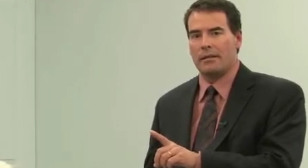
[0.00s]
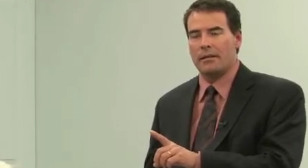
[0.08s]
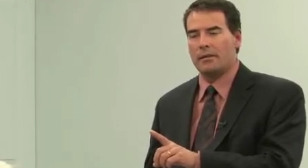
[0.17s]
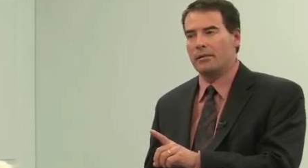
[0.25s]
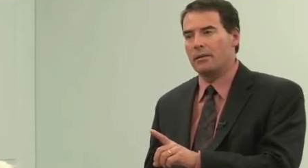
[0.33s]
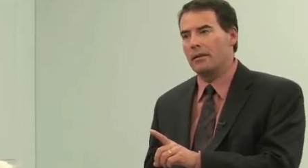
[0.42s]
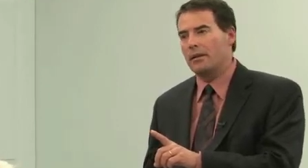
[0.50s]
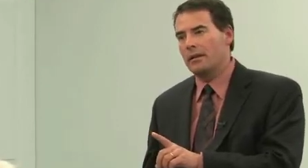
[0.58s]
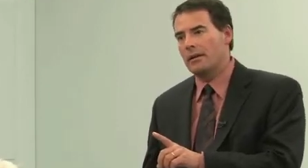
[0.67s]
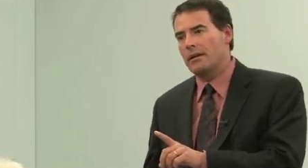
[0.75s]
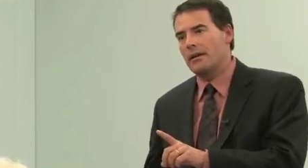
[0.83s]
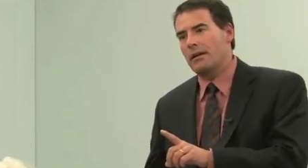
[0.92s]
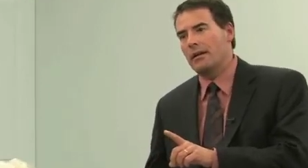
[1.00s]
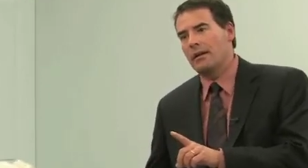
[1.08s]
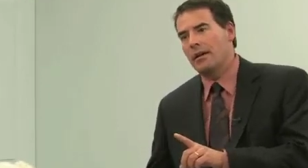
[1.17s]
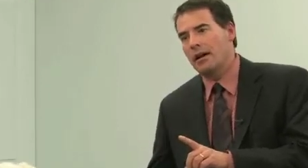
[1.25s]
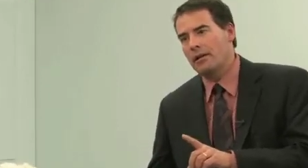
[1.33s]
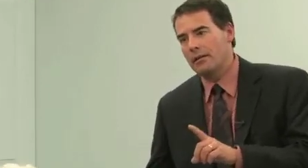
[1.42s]
No,
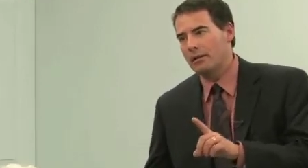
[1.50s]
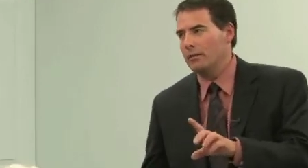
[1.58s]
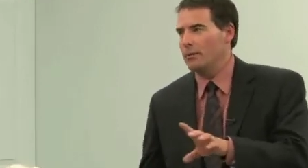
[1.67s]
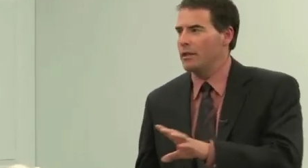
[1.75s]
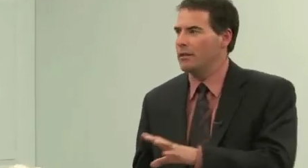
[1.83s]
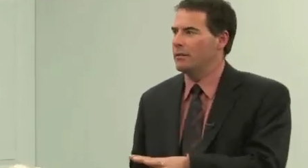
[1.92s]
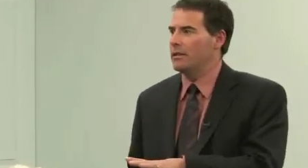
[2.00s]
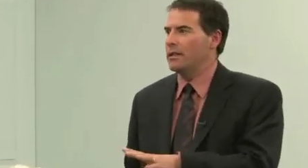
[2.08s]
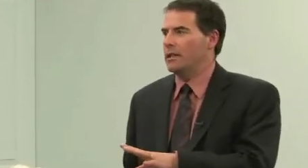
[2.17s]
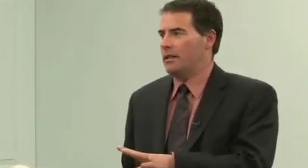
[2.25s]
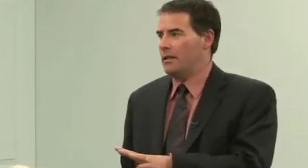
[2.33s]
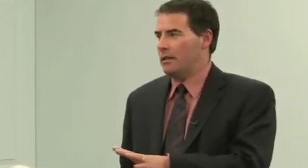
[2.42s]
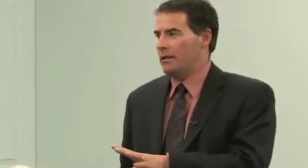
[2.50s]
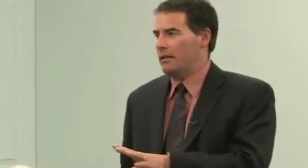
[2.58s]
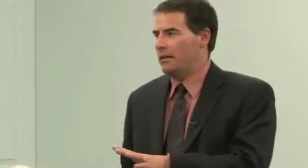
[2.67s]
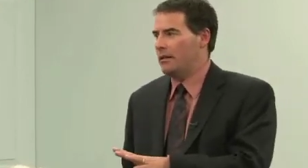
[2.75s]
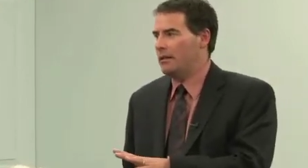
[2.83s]
how can we be doing this?